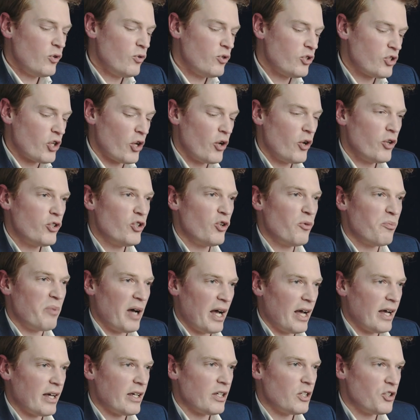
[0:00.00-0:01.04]
you turn your
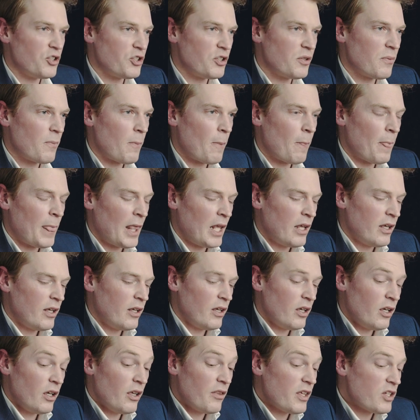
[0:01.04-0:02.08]
page,
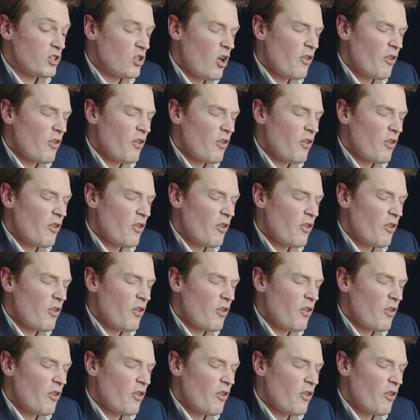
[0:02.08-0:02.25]
there's